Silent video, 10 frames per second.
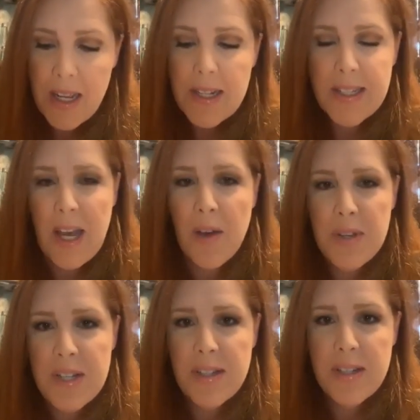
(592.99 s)

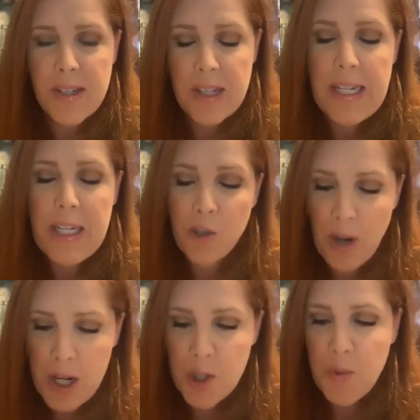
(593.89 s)
Southeast of Saline
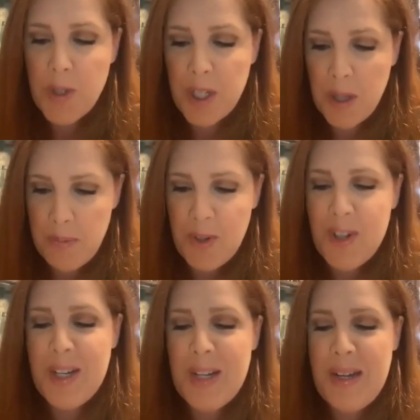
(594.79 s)
Graduate
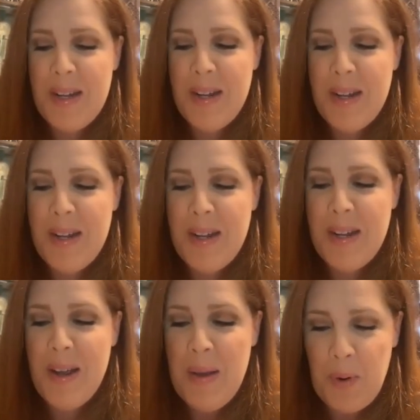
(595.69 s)
Community
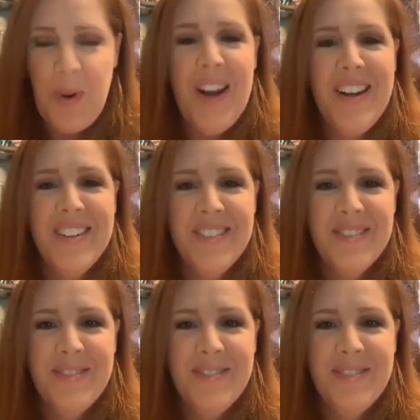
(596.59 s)
Parade.